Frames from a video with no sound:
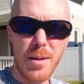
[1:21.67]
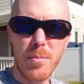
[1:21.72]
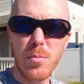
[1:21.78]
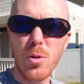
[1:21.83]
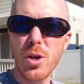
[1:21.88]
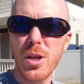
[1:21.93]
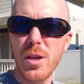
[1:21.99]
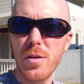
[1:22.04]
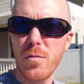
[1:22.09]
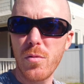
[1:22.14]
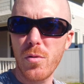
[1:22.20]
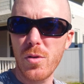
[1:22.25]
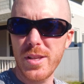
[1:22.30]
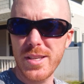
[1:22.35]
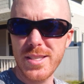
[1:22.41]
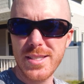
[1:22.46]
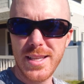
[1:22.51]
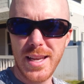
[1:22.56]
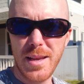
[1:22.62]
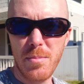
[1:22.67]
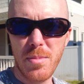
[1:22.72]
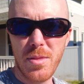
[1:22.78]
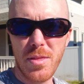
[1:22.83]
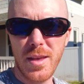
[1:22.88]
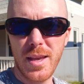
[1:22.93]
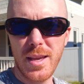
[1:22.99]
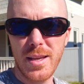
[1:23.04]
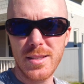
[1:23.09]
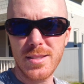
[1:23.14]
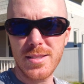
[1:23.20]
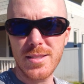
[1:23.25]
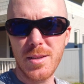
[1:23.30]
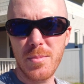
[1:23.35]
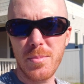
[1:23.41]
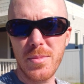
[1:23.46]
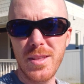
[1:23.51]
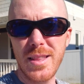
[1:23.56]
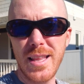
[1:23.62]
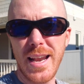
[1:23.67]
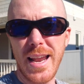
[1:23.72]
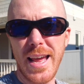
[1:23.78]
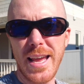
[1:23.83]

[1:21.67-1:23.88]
I'm looking for the same thing, something that